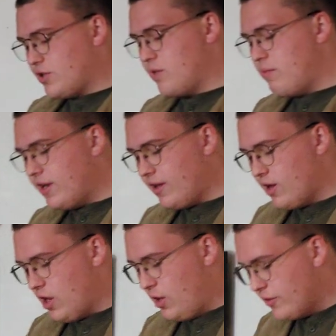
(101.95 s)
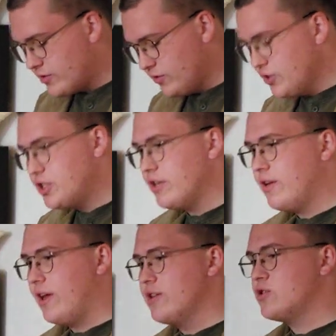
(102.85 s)
To many, the
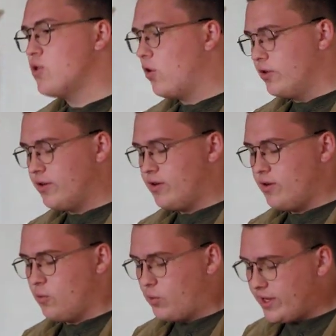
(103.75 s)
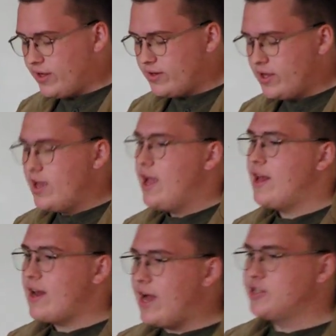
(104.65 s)
solution is solar, wind,
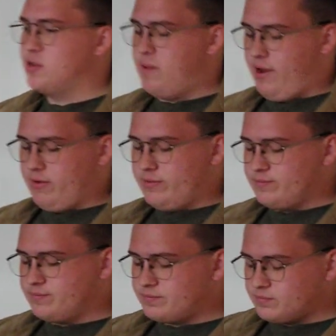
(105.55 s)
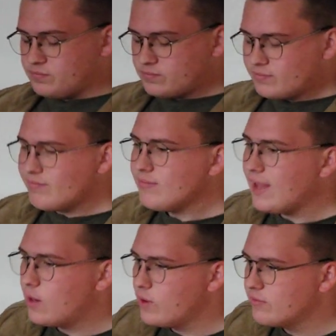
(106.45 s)
and hydropower.
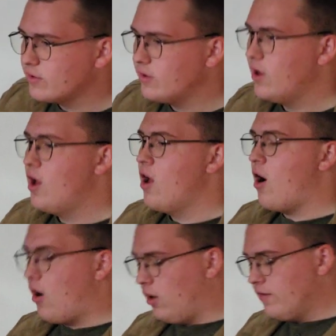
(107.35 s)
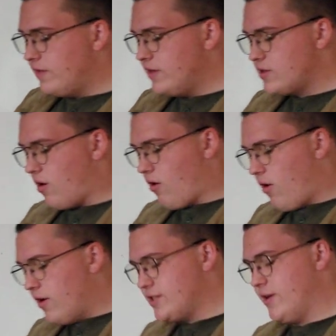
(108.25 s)
However, all of these are
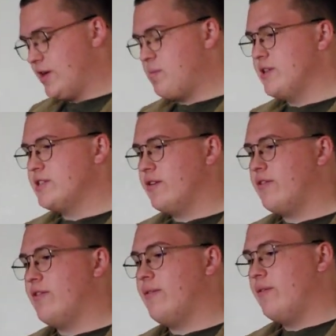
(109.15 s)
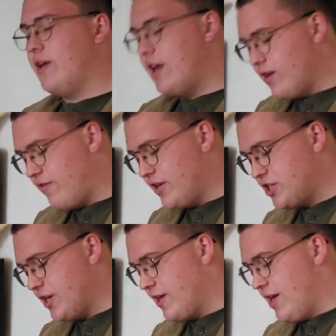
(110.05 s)
also expensive,
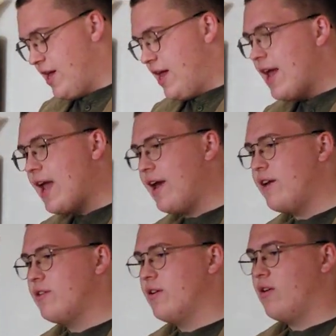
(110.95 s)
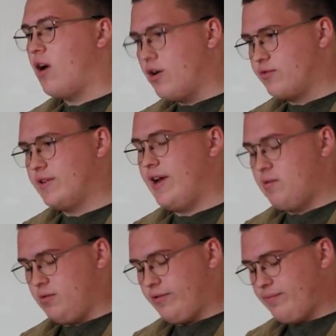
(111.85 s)
inefficient, and
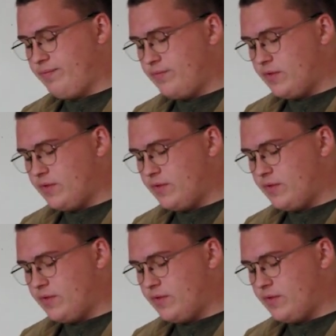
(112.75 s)
unreliable.